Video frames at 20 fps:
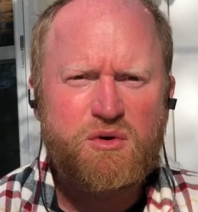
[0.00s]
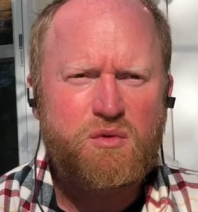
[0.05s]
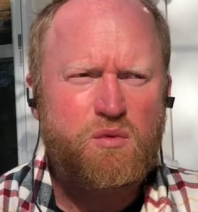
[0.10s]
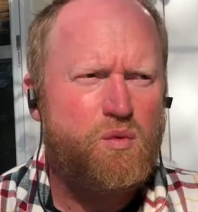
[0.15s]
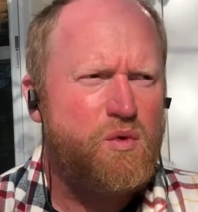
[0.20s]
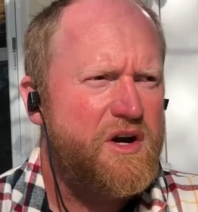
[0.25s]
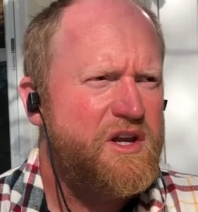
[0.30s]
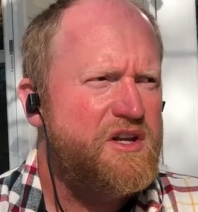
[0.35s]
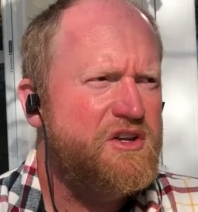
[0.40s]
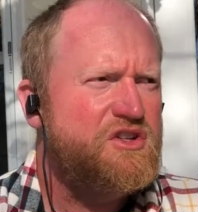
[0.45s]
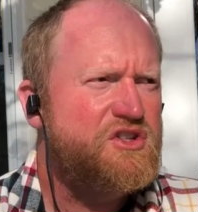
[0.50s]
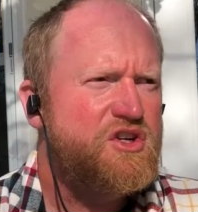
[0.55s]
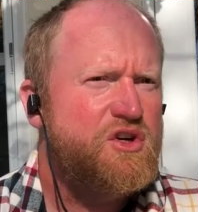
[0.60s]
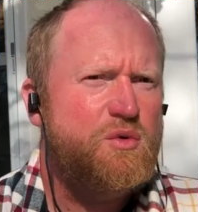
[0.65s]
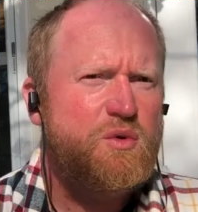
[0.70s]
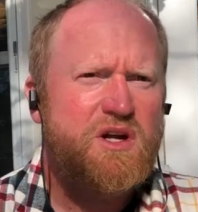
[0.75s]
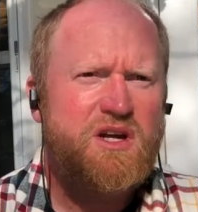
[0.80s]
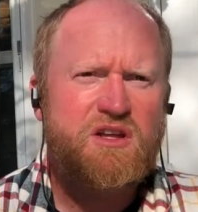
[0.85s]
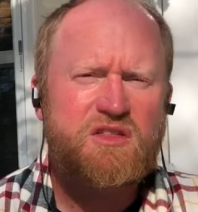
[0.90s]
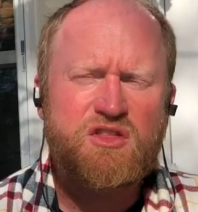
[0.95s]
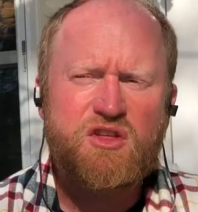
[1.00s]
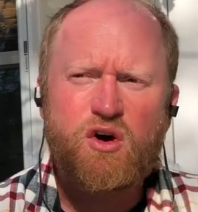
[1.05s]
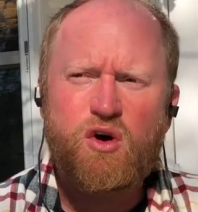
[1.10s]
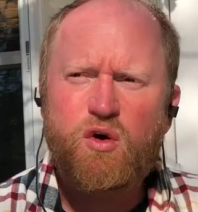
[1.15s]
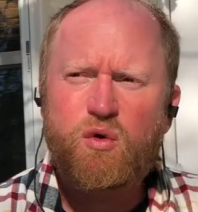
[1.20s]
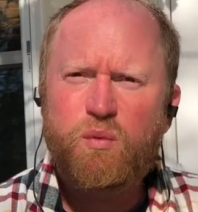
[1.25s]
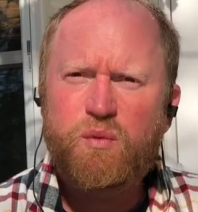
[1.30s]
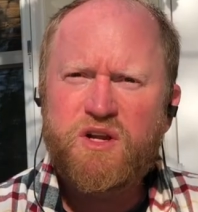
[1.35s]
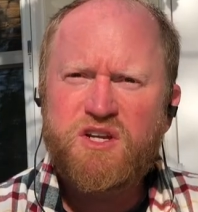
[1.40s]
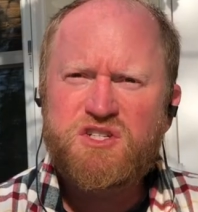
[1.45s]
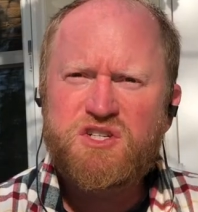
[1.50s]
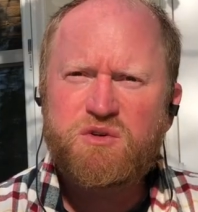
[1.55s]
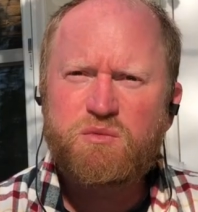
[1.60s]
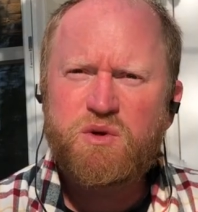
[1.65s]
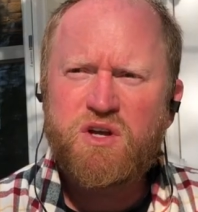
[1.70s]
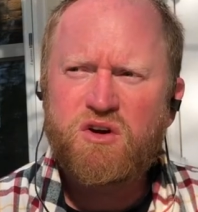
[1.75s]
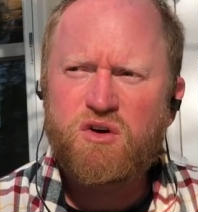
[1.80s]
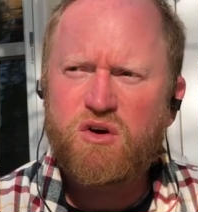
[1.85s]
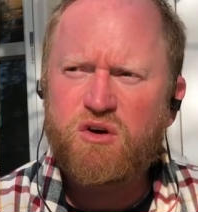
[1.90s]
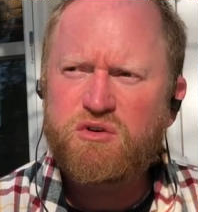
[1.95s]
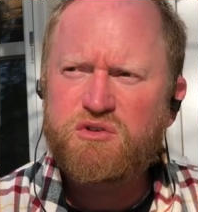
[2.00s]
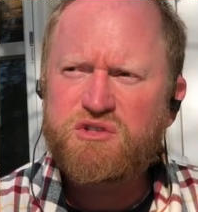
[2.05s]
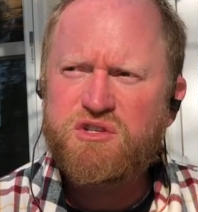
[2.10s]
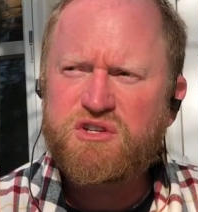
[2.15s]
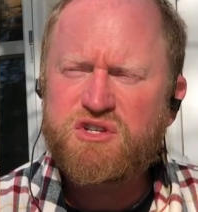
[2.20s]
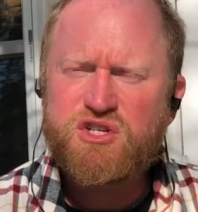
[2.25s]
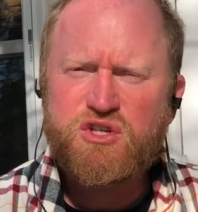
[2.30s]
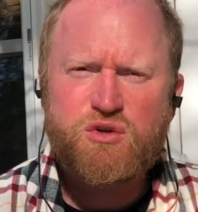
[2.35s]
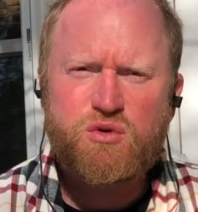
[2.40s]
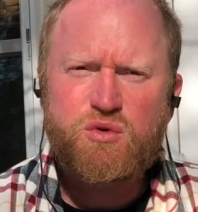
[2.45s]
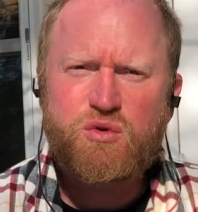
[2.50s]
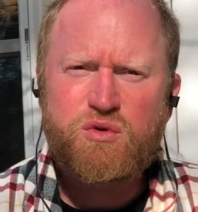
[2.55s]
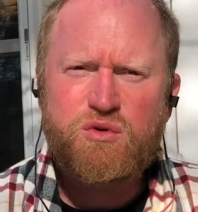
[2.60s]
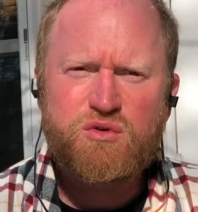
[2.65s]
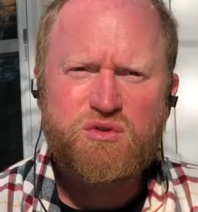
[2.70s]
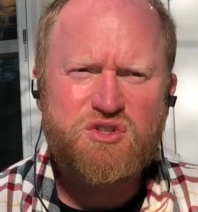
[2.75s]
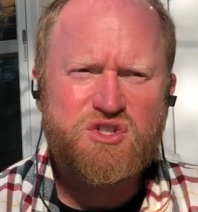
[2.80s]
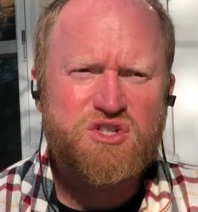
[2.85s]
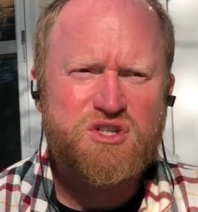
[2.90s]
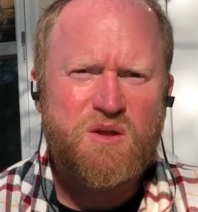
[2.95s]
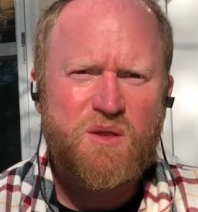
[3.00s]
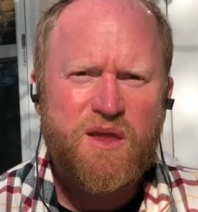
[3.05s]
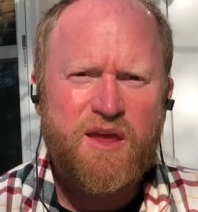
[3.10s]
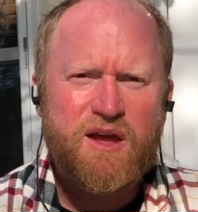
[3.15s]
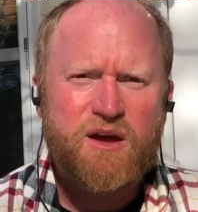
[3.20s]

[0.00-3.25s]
well, what are you doing? The whole reason we closed the schools